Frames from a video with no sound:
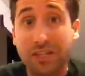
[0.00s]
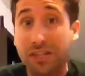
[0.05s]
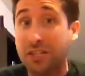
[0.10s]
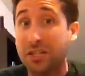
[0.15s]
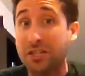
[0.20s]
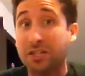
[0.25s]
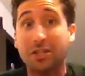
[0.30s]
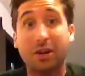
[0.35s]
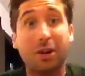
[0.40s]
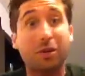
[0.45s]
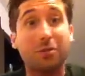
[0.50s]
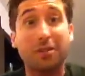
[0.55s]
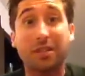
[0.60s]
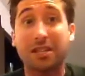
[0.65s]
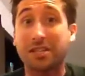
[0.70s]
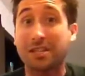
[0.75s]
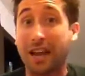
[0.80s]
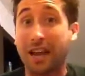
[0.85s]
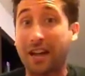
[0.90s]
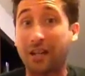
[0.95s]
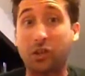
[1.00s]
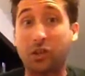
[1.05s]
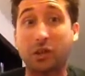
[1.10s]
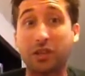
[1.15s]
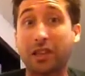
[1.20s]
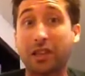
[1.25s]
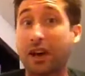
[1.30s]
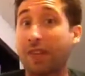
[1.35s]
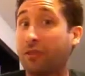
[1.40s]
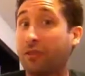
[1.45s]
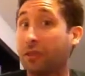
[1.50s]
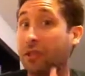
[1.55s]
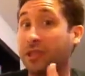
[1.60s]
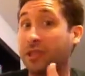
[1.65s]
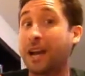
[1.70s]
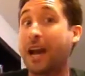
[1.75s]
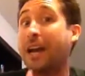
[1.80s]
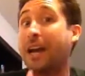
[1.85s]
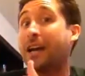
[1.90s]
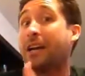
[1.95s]
let's just start with this entry level
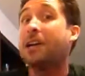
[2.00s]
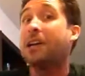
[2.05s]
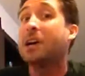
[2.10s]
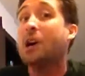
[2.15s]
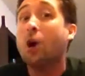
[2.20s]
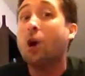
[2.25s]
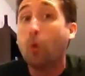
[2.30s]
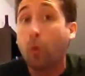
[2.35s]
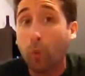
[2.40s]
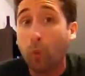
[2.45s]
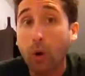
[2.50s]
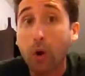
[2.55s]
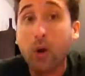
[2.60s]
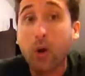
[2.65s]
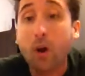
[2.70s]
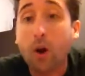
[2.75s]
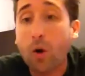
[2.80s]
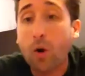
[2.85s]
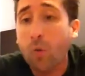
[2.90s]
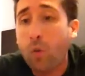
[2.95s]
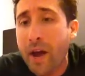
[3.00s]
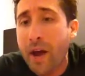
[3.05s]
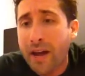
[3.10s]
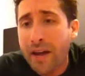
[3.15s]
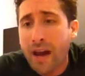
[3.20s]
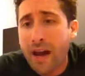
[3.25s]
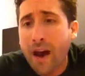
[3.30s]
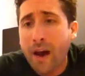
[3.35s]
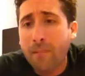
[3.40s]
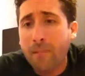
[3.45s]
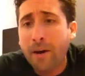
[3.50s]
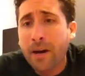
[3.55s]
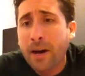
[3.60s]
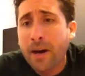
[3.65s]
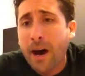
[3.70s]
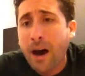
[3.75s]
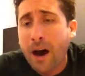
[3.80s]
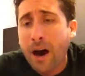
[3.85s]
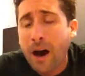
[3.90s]
and kind of work our way up.